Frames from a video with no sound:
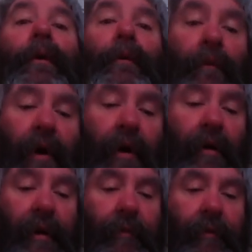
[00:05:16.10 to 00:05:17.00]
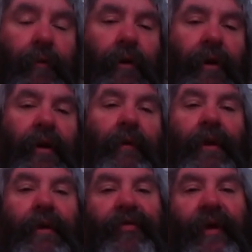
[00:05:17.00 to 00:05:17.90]
Well, everyone, I
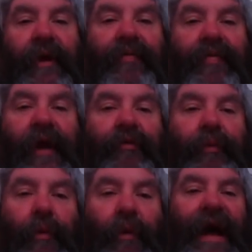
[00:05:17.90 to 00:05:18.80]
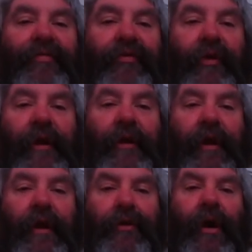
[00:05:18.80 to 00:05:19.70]
want to say thanks for watching,
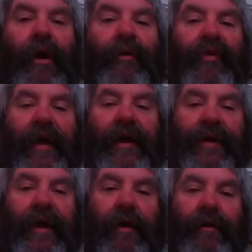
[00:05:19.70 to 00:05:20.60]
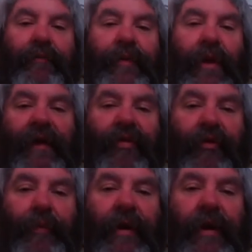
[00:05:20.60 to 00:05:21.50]
and y'all take care. And if you like
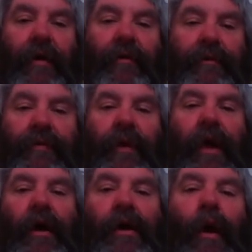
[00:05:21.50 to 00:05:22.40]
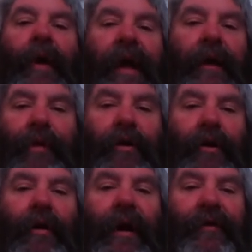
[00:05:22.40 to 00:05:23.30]
this video, go
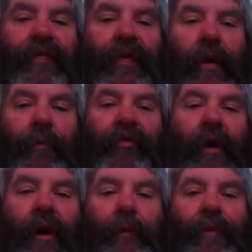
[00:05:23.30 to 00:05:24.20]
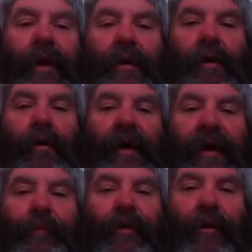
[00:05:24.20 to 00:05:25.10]
hamburger on the thumbs up. Yeah, go
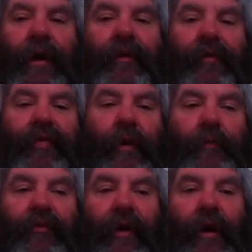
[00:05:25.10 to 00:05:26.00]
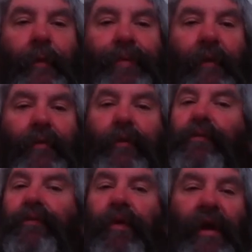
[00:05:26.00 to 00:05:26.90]
hamburger on the thumbs up. I
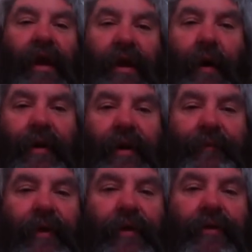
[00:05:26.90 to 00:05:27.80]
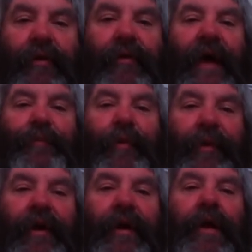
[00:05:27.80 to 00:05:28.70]
would really love it if you could do that for
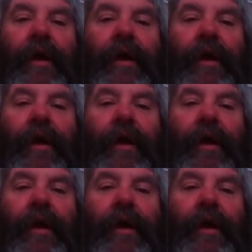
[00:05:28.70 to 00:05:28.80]
me.